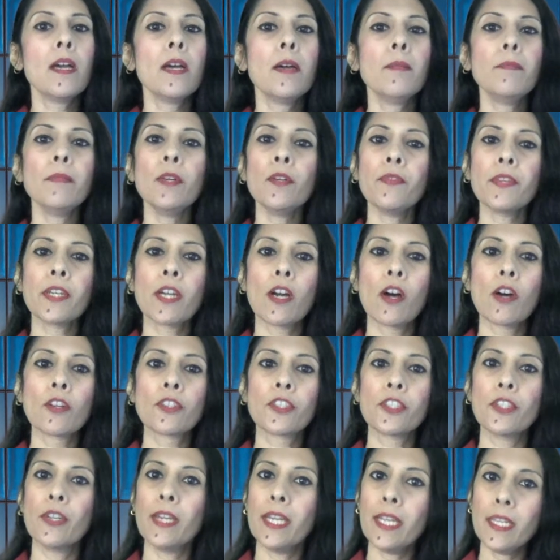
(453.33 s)
Moving on
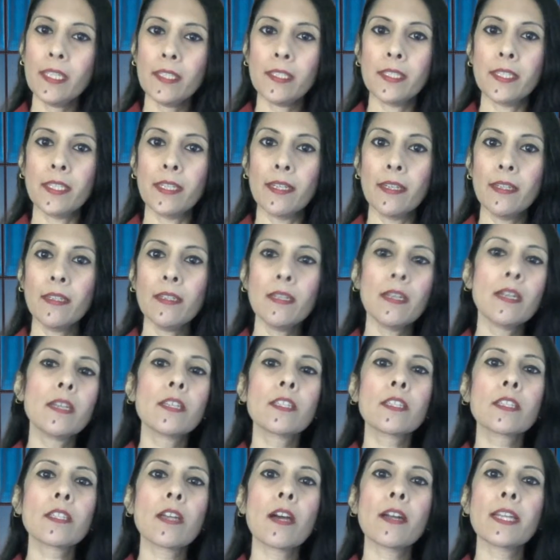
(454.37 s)
to India,
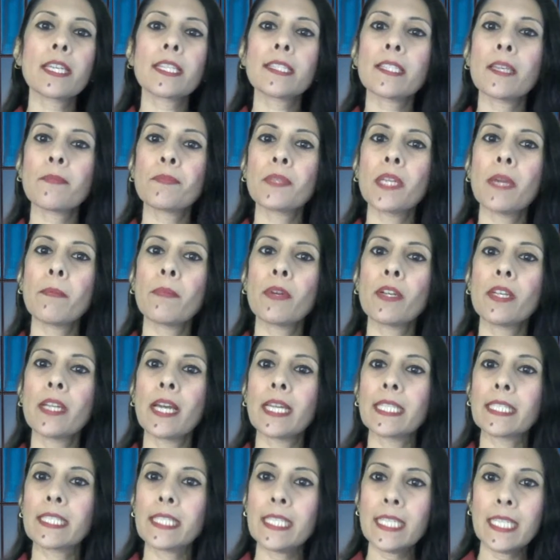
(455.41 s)
starting September
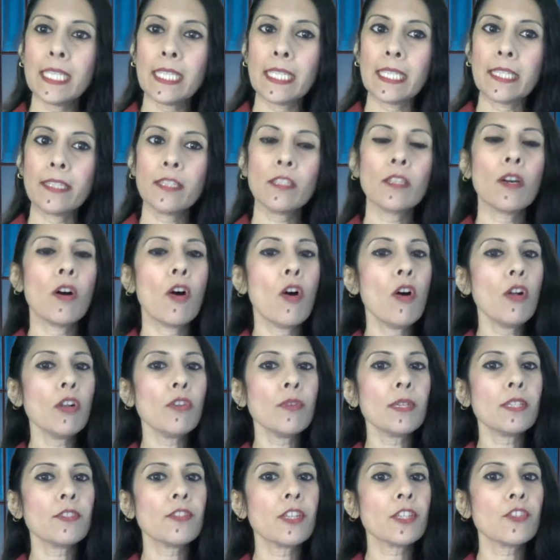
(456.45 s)
19th, all
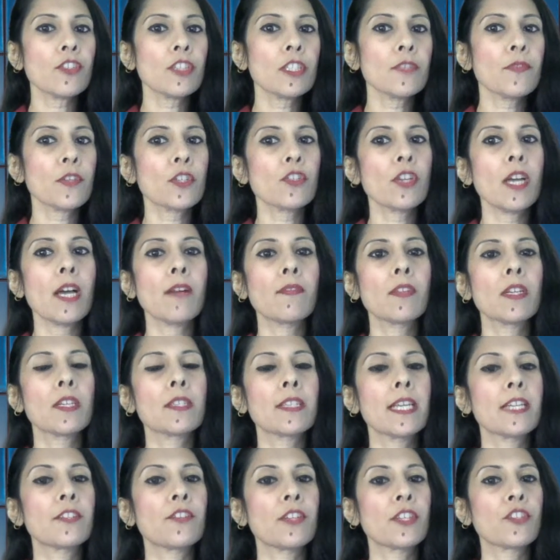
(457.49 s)
restrictions for travelers
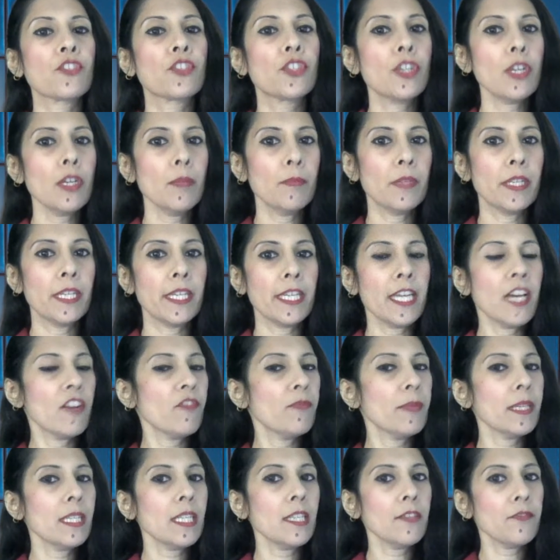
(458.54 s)
entering Germany have
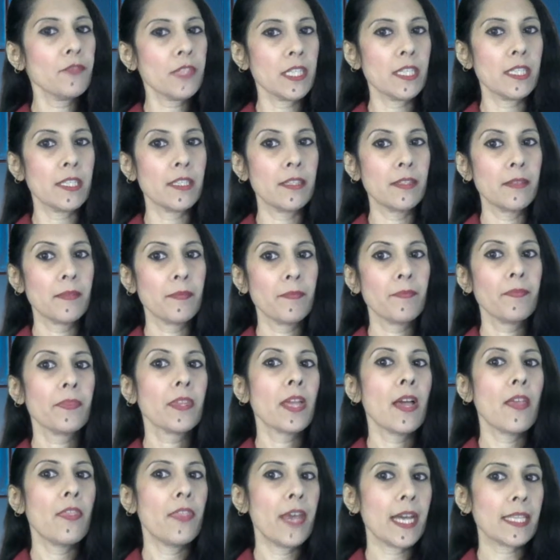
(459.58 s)
been lifted.
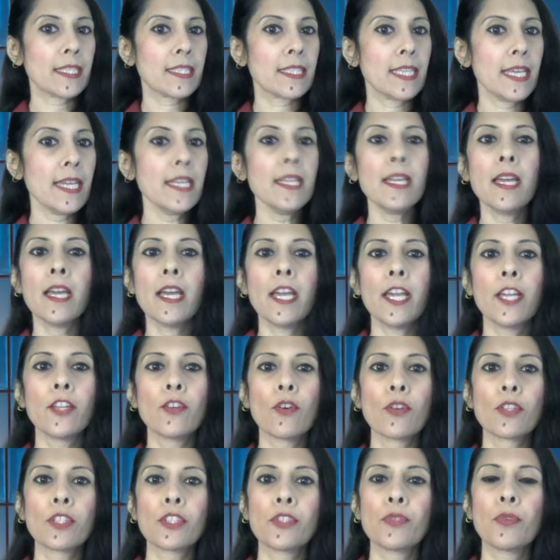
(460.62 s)
That said, in
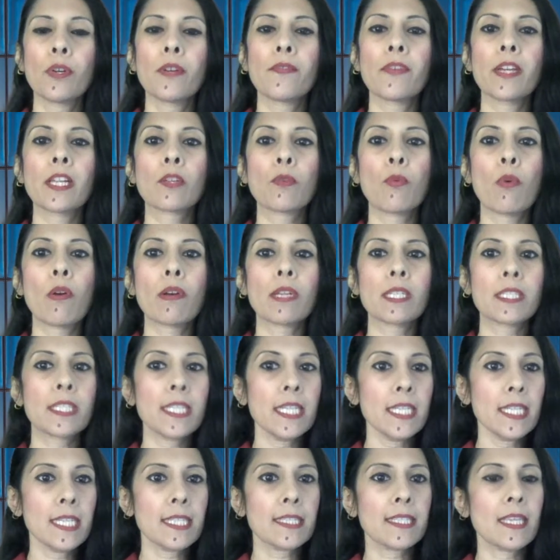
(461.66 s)
order to avail
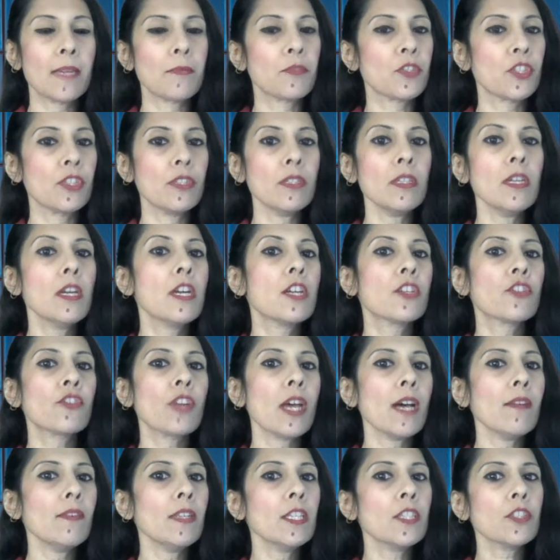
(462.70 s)
quarantine exemption,
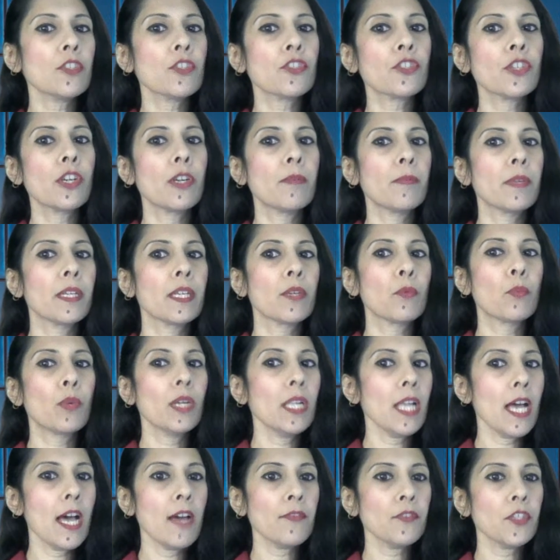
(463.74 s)
travelers to Germany
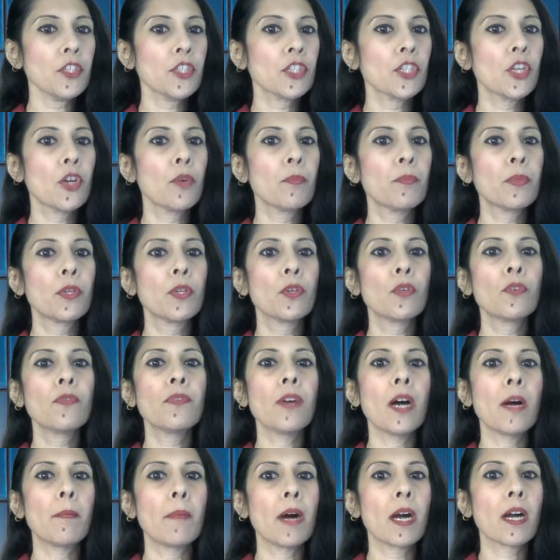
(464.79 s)
will have to show proof,
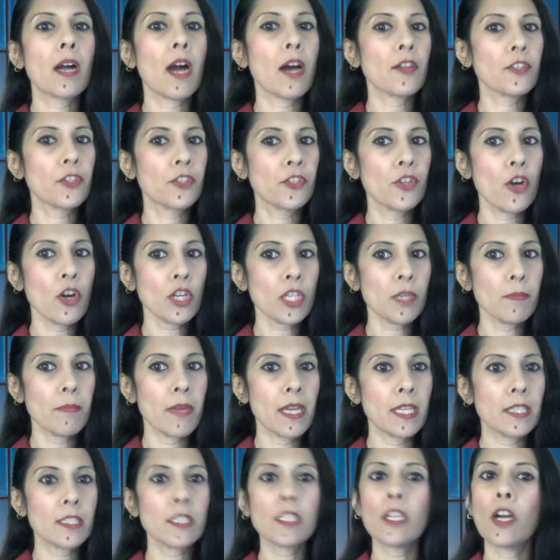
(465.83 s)
among other
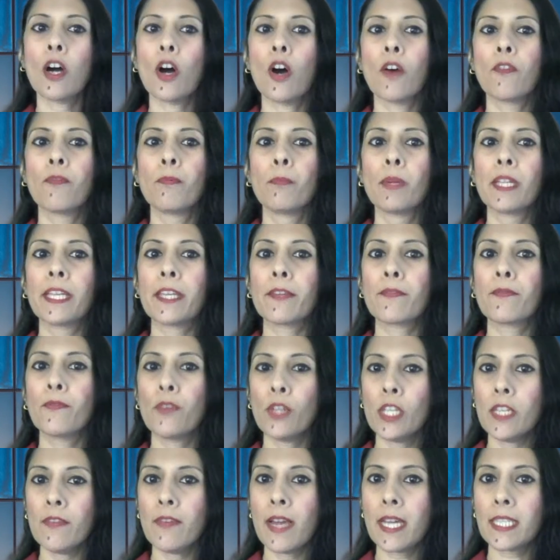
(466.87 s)
documents, of being
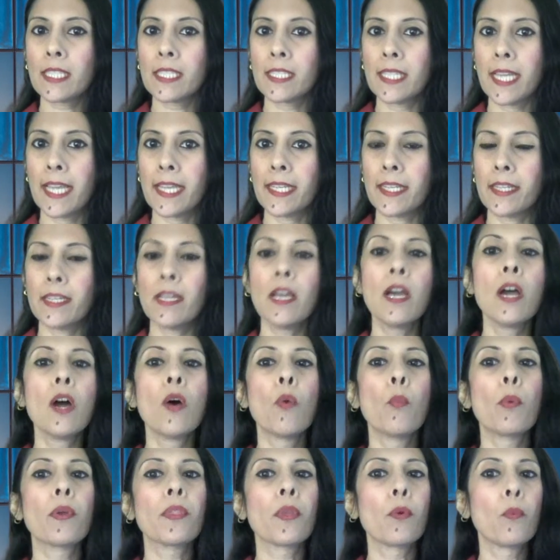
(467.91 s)
fully vaccinated
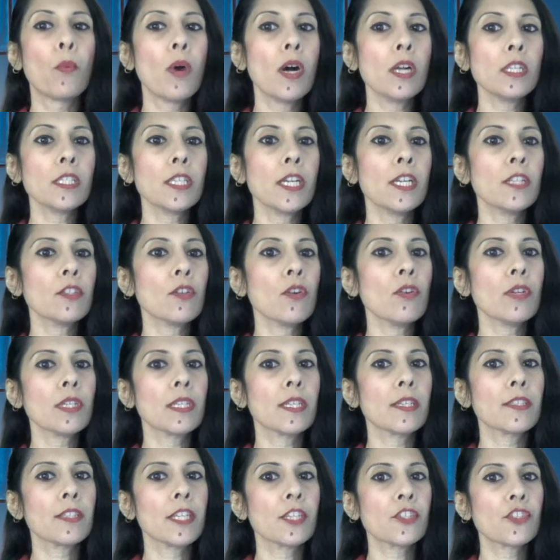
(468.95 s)
with a World Health
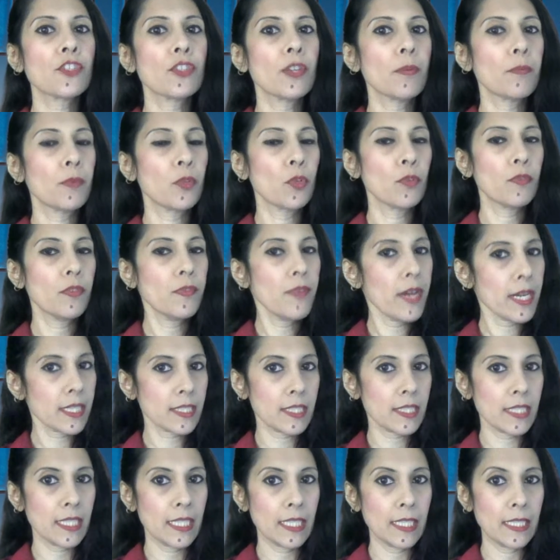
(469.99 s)
Organization approved
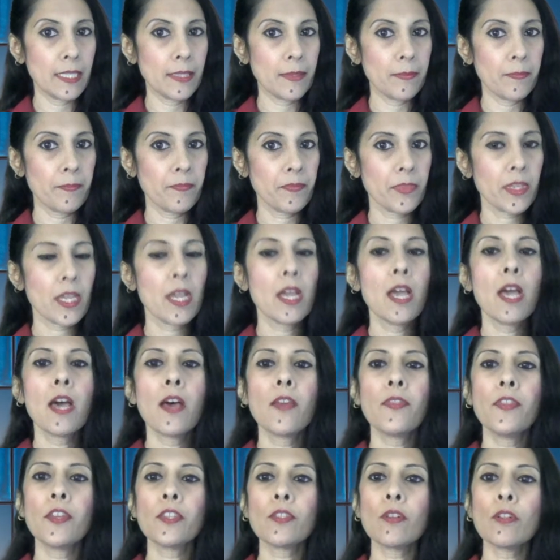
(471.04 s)
vaccine.
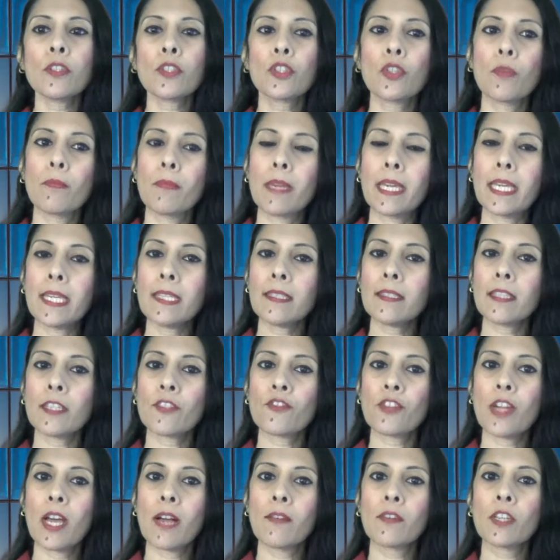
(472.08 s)
This also means that
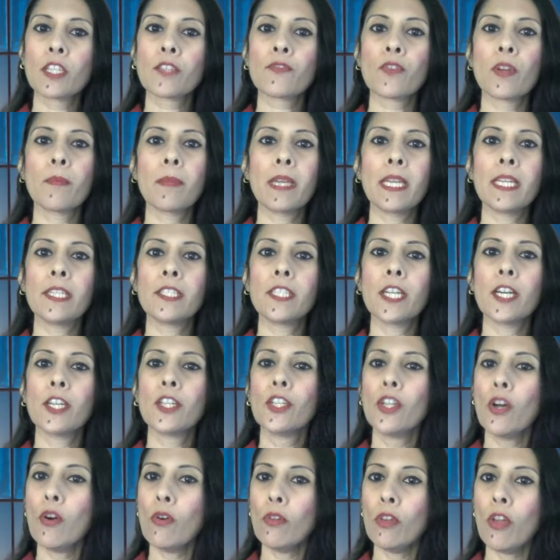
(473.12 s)
travelers from India
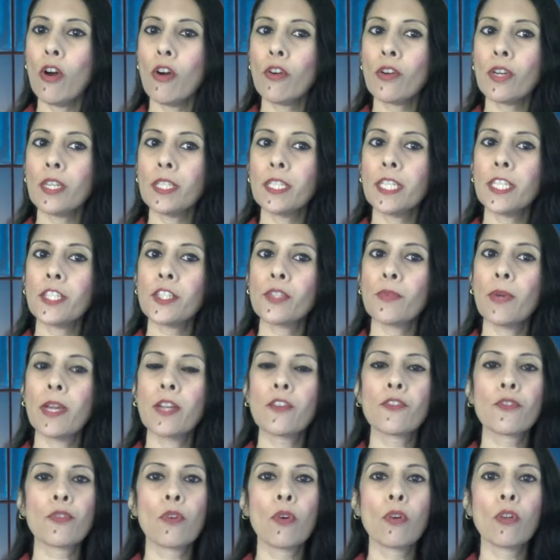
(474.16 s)
no longer need to
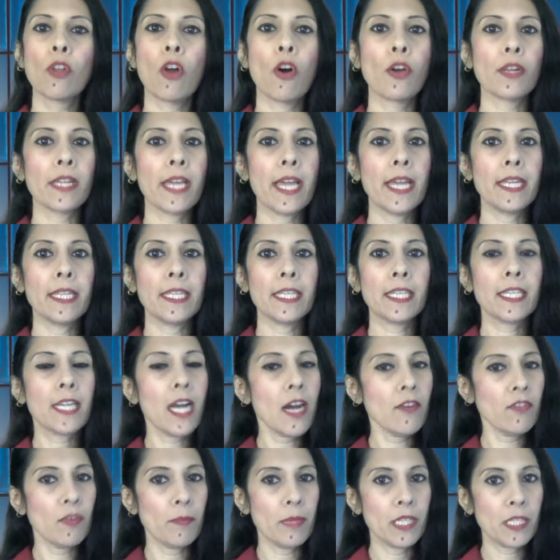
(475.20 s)
enroll on any
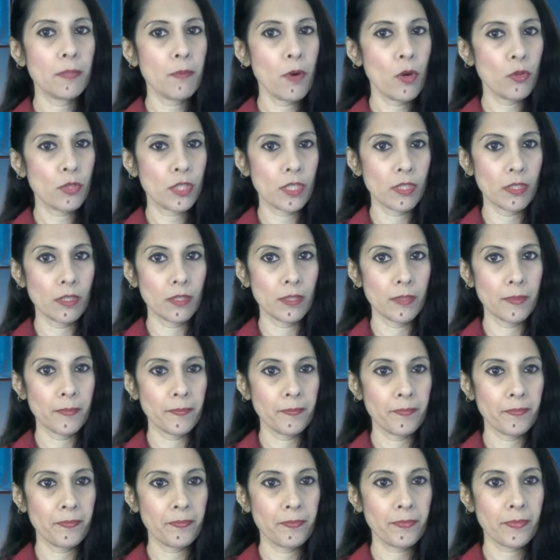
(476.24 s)
government portal.
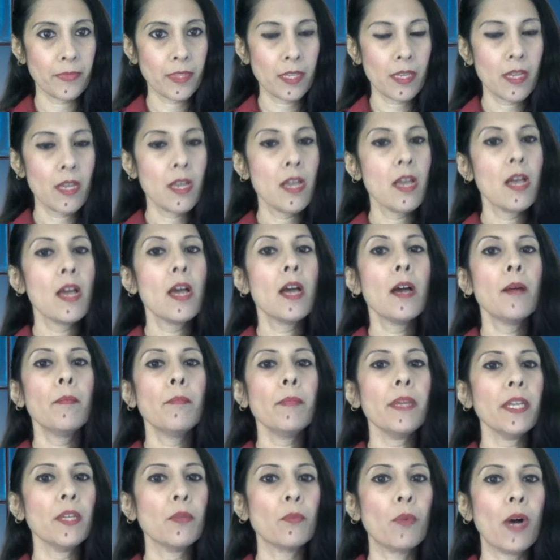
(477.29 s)

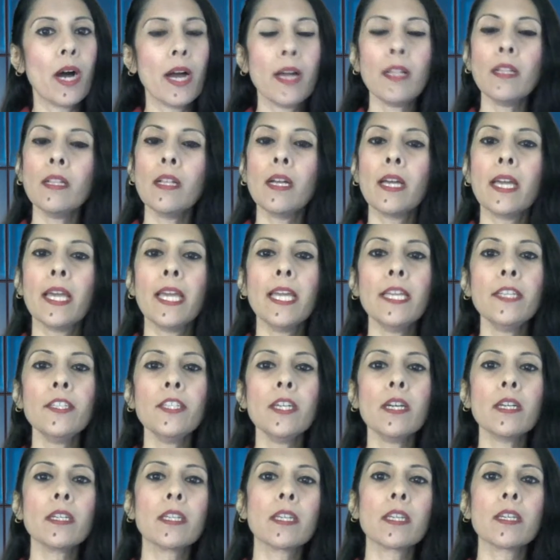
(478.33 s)
Meanwhile,
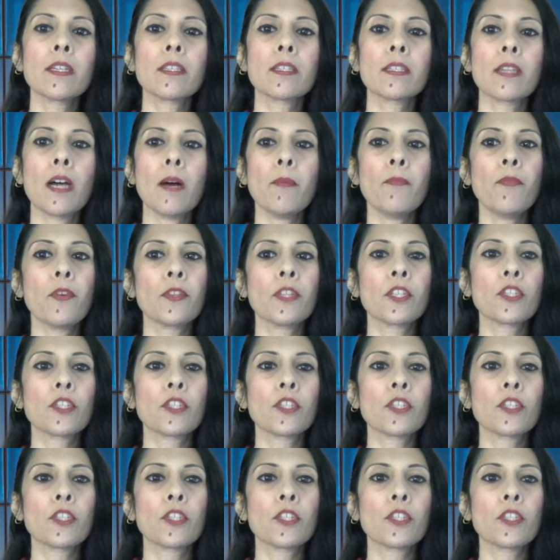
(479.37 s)
India gears up for the